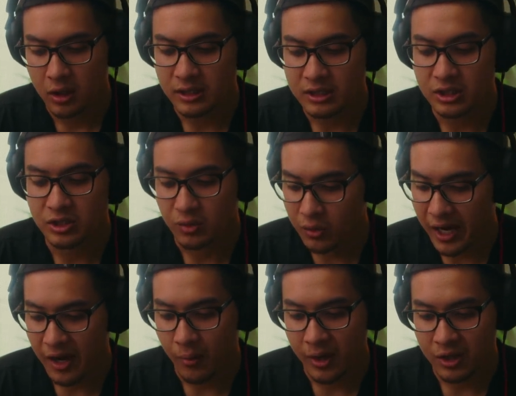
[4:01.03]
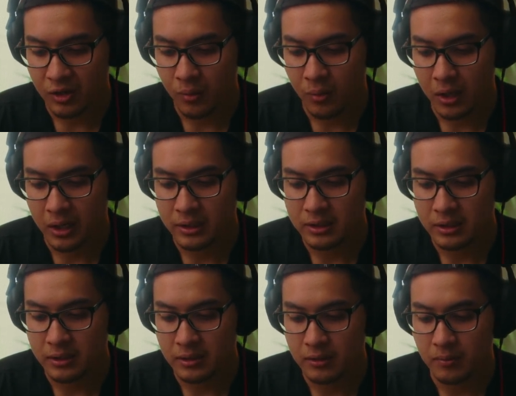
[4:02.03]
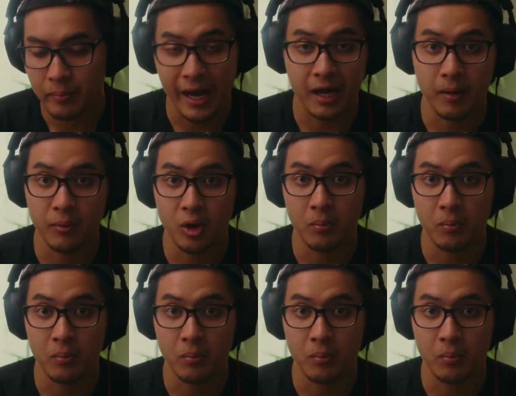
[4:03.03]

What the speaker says: This is great when you want to back up your